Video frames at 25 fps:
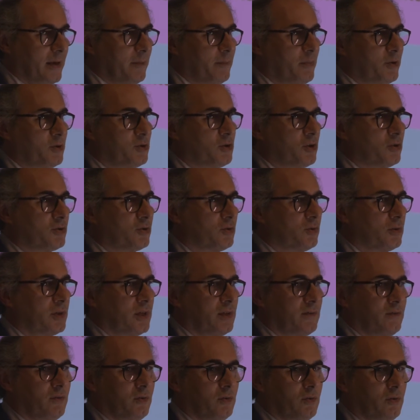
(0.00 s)
But just to
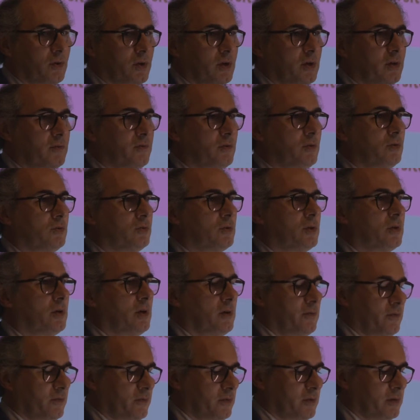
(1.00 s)
give you an overlook
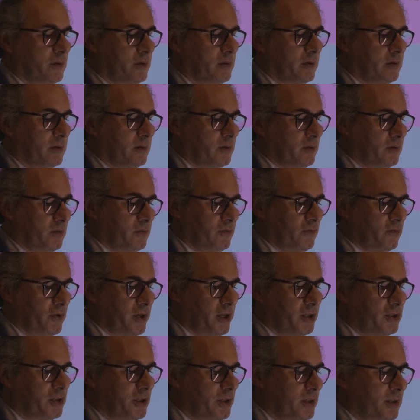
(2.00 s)
of the
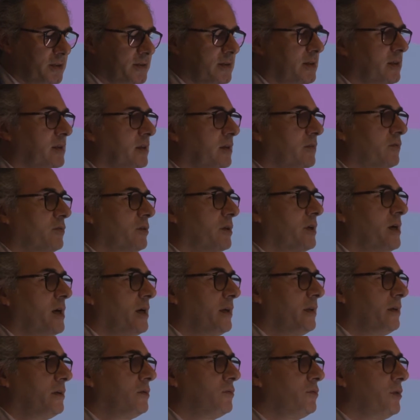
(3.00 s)
French initiative
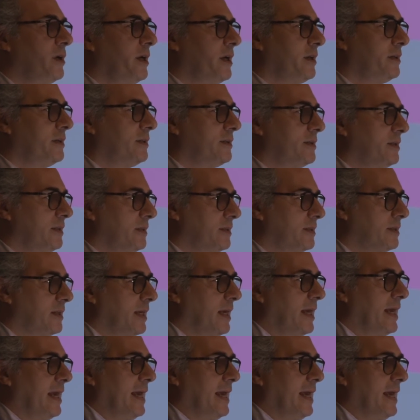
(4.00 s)
regarding rare disease